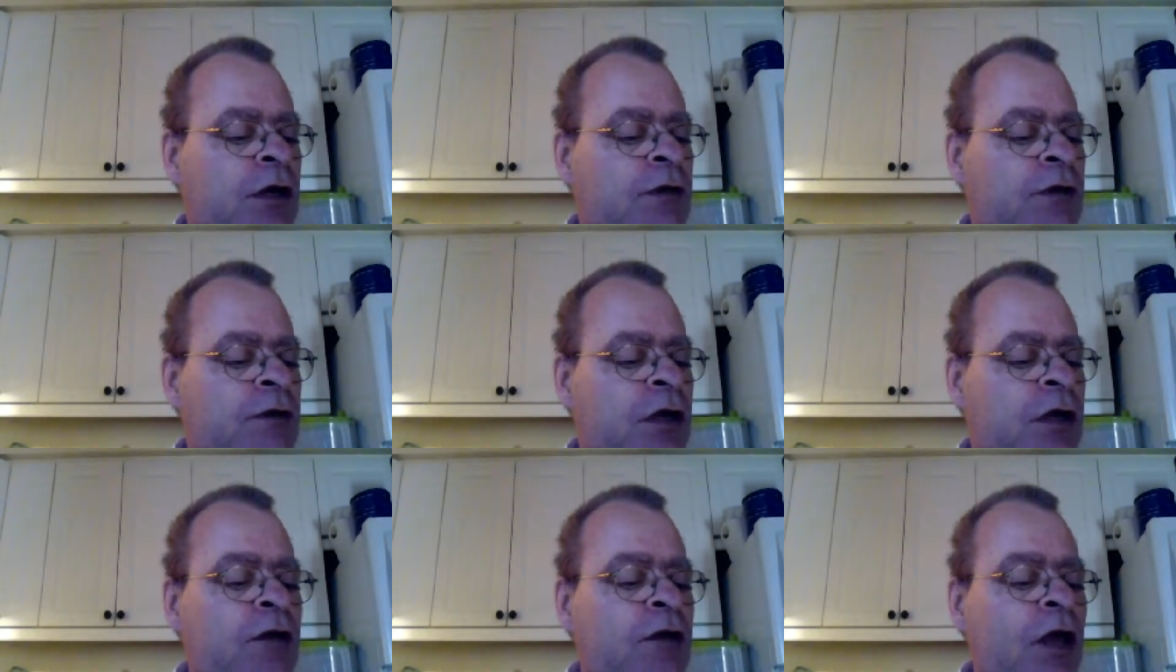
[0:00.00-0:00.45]

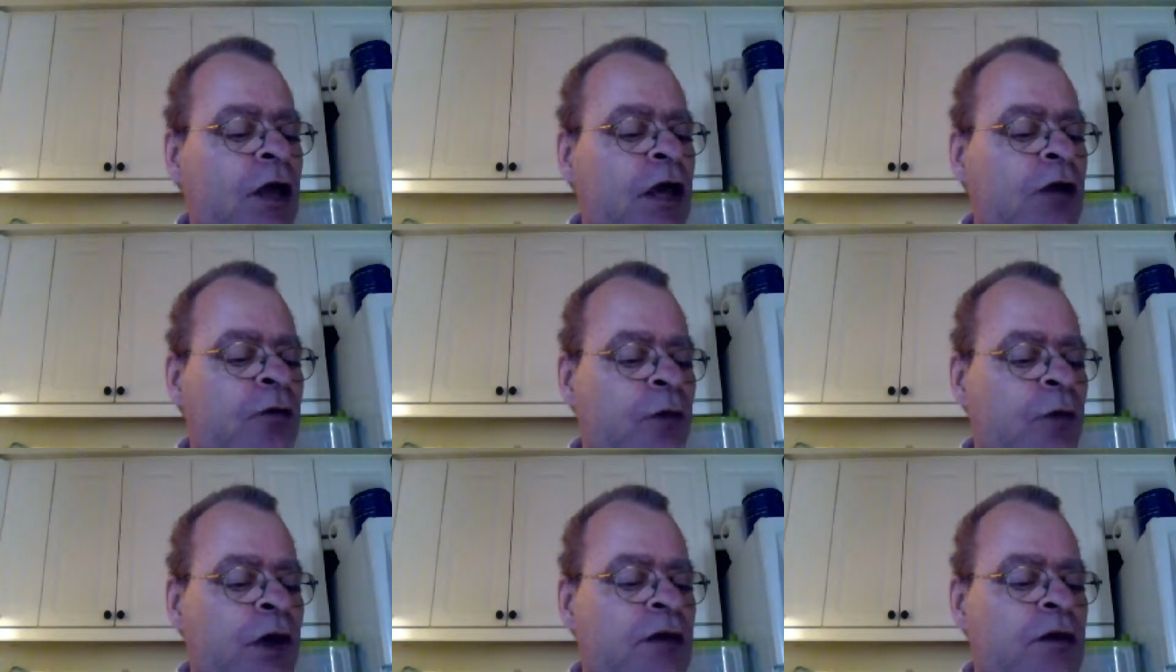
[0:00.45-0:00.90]
Then they
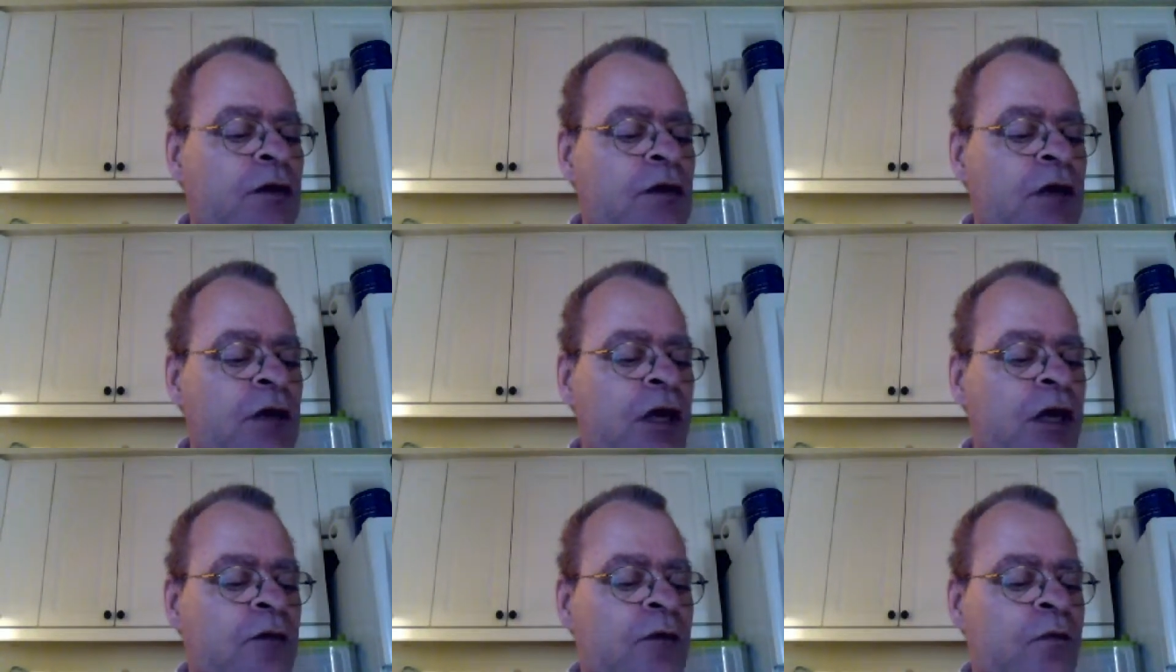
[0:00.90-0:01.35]
greeted
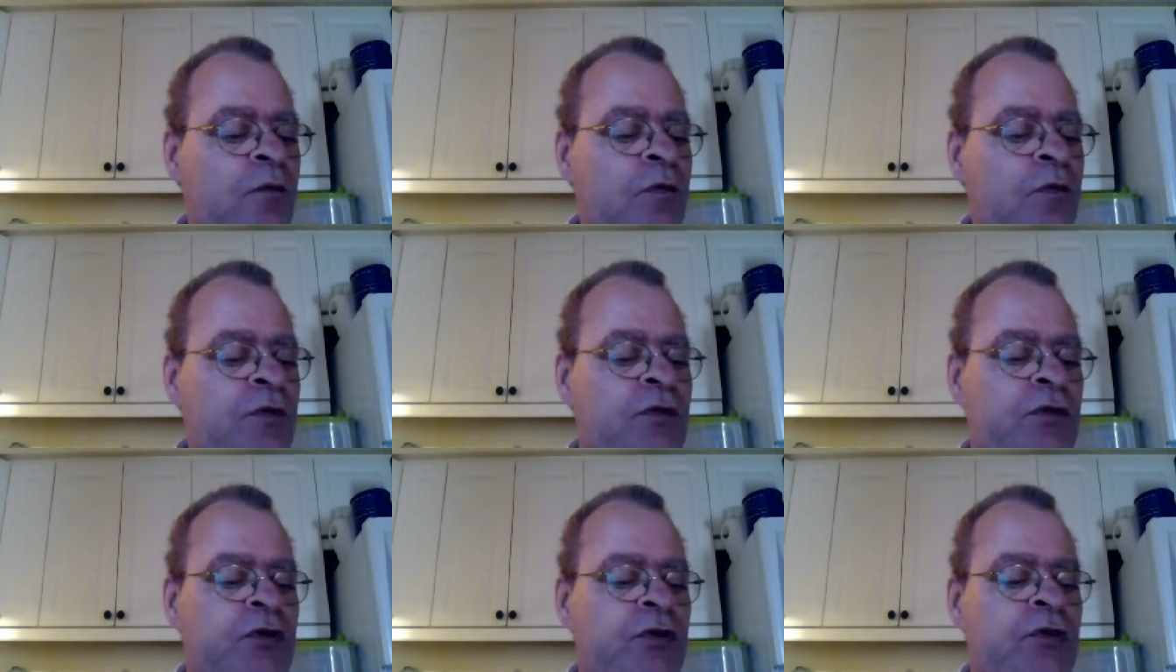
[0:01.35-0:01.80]
him with
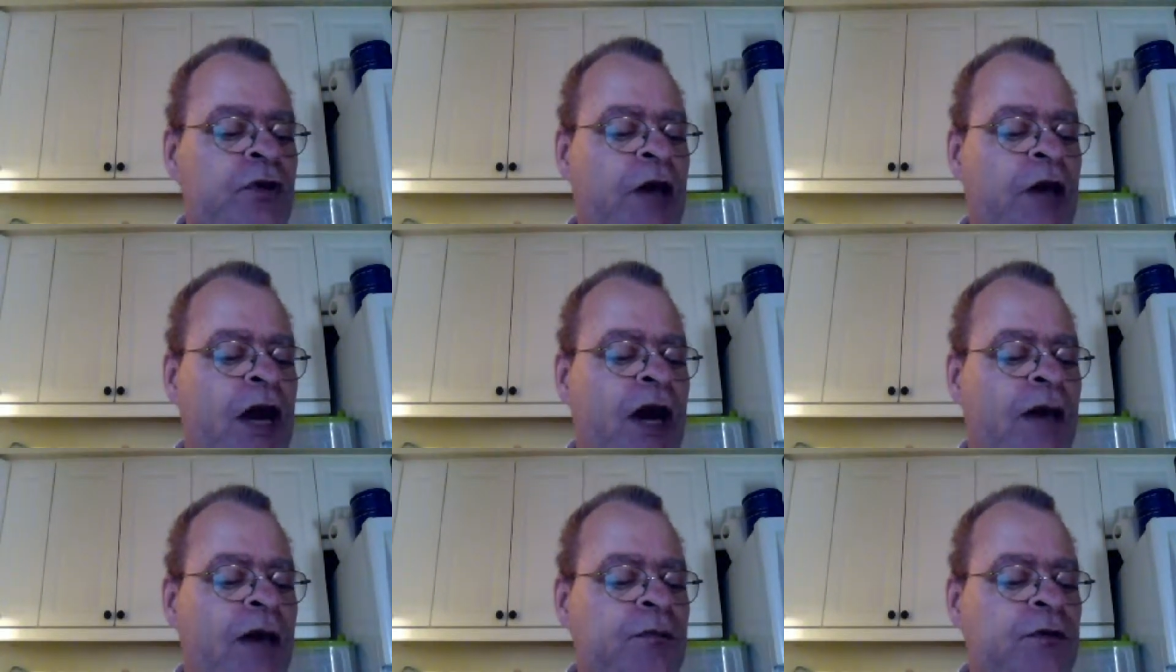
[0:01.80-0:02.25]

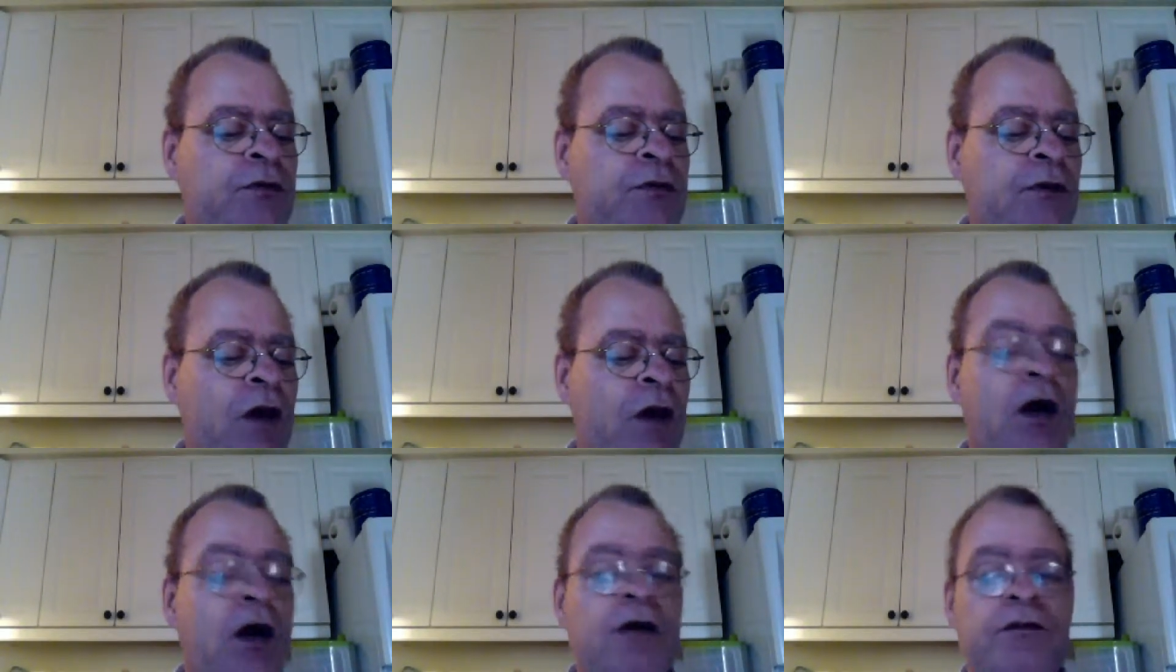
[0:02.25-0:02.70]
slaps
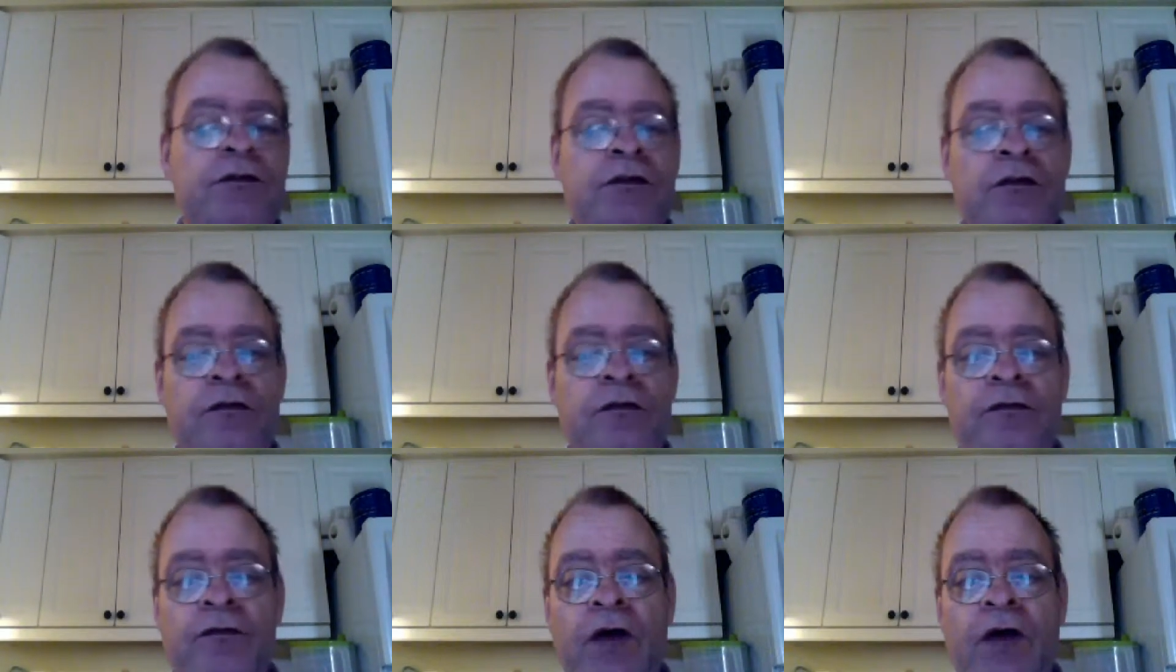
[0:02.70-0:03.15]
in the
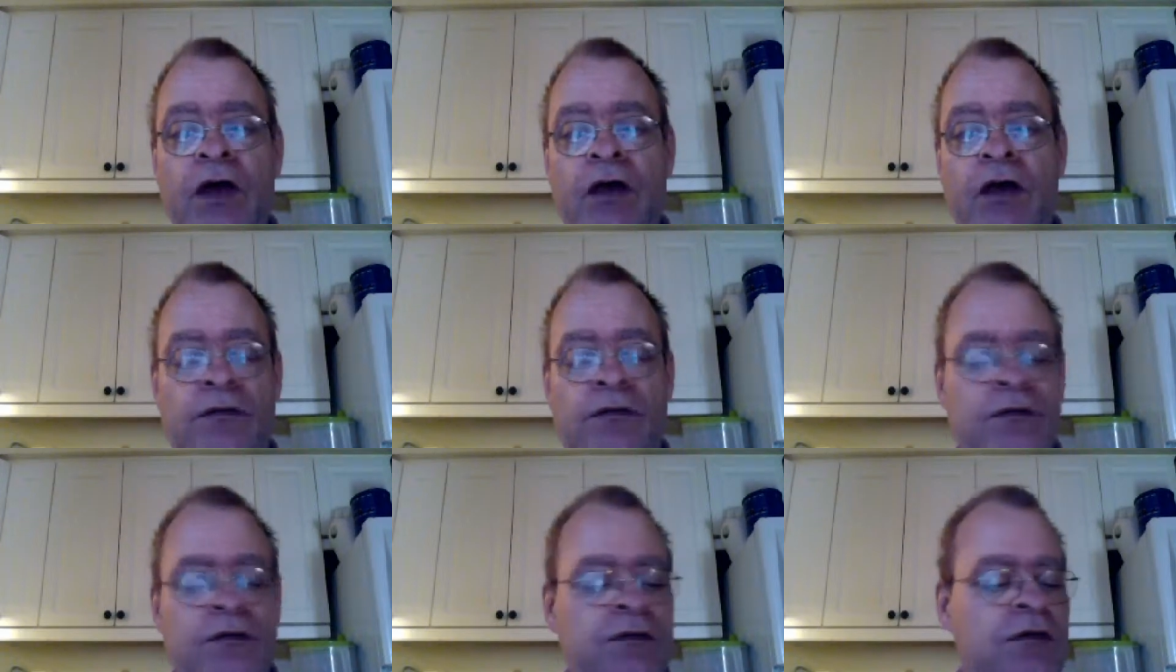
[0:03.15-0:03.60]

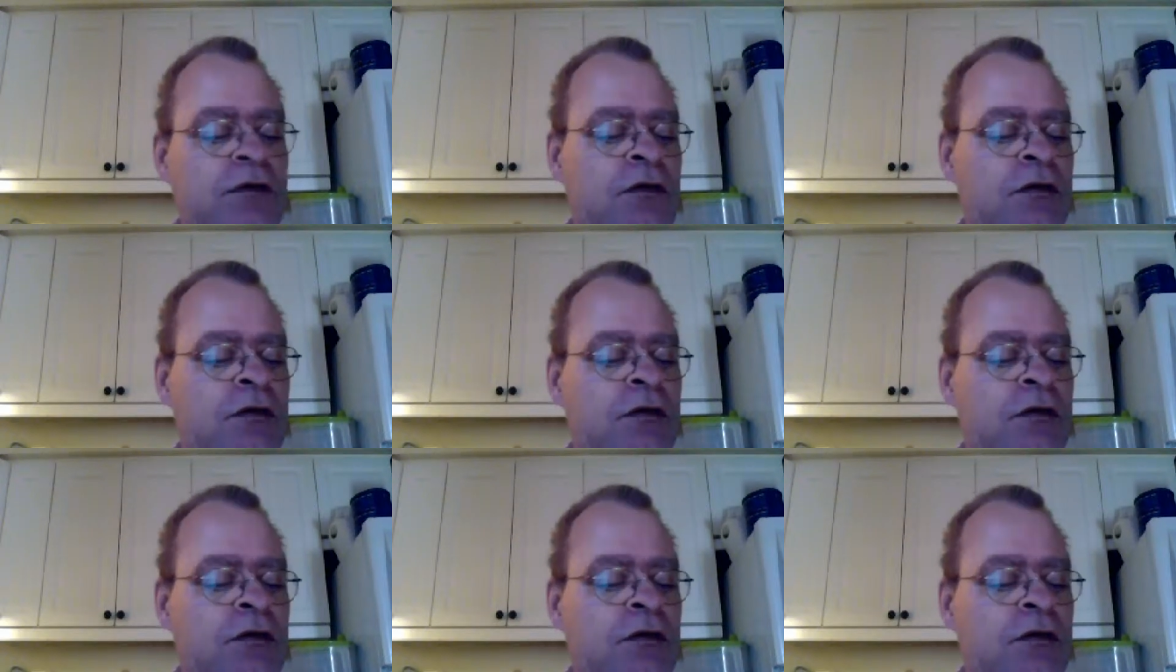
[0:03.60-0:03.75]
face.